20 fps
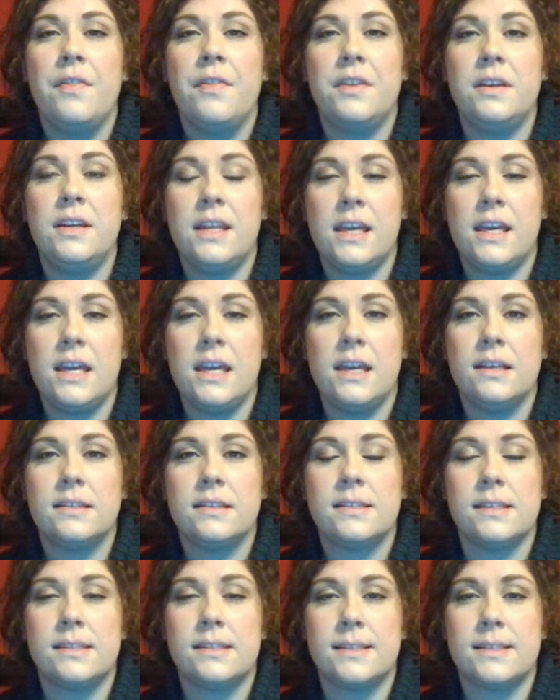the NEE
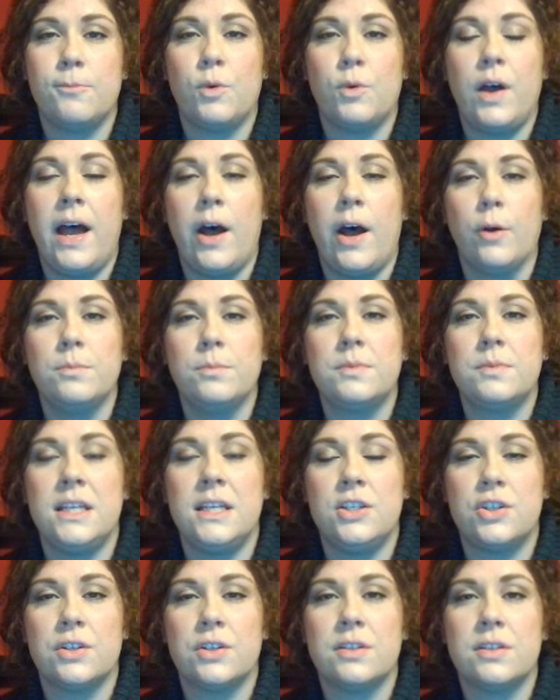system will help
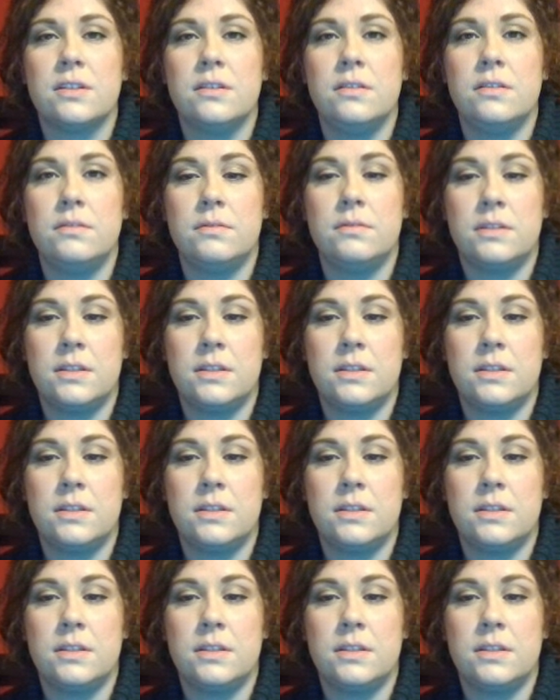teachers to